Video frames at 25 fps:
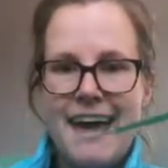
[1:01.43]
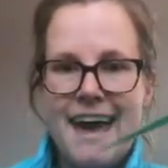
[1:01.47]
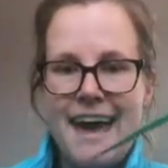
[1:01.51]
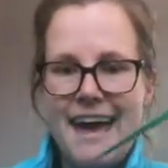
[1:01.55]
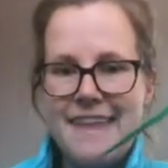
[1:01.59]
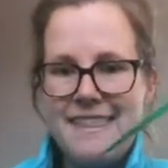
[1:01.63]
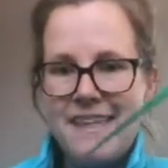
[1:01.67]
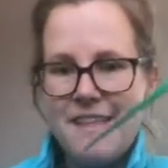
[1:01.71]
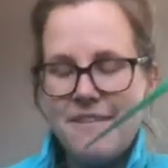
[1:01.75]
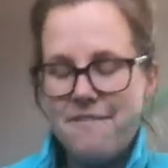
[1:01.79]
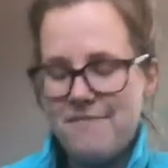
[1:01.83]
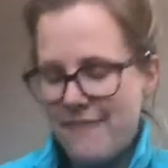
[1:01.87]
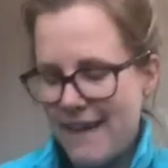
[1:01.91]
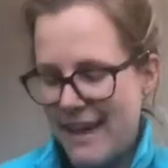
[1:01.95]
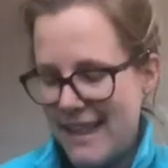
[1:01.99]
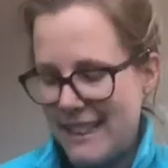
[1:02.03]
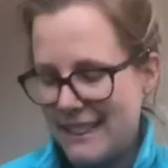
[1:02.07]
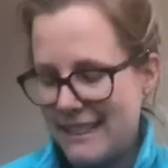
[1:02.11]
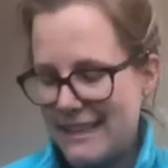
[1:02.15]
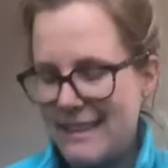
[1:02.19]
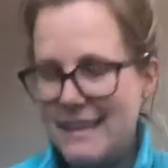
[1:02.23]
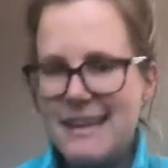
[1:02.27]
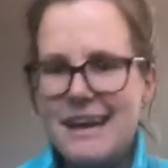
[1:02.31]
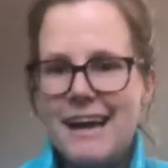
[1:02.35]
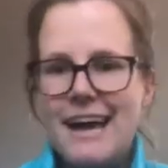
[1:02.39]
And then
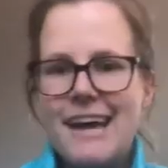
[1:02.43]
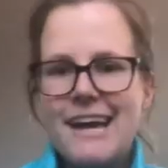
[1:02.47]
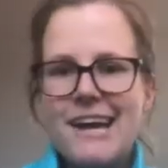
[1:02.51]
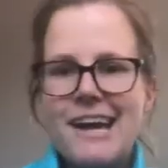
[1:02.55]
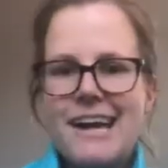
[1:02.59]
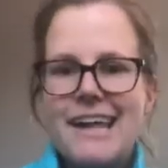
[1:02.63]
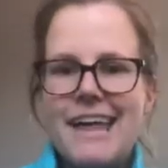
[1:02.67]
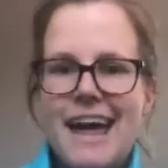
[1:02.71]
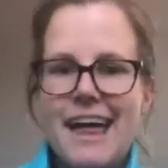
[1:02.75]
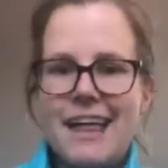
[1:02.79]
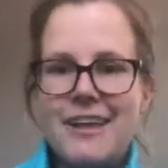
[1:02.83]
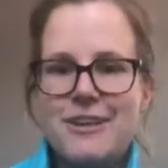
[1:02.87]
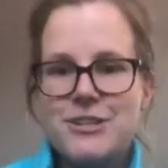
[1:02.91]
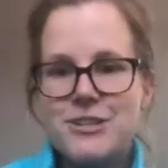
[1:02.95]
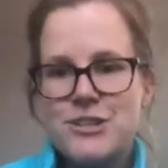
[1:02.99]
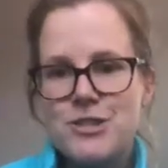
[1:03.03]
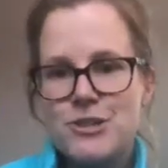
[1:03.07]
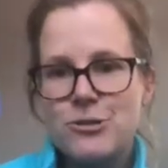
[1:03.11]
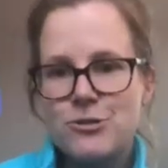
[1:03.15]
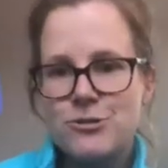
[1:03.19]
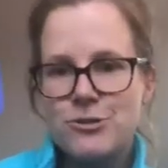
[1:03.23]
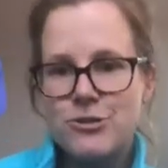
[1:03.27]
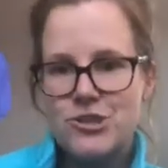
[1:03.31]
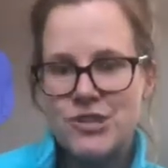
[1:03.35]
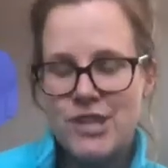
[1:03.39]
finally, I cut out a
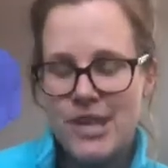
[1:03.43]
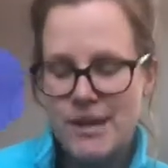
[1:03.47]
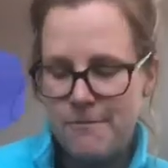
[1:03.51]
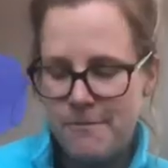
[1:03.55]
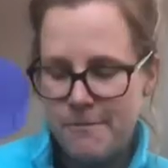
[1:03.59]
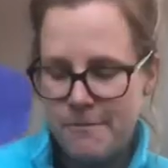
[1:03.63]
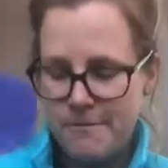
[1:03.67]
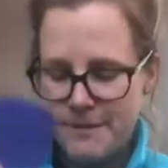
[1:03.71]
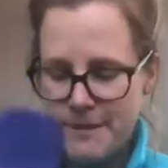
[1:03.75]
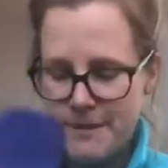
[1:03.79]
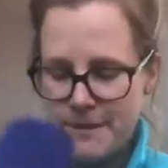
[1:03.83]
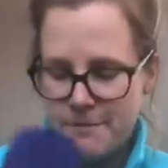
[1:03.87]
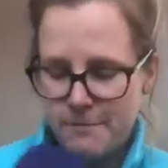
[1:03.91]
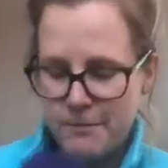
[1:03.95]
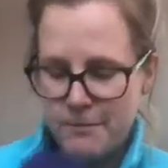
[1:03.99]
circle shape from some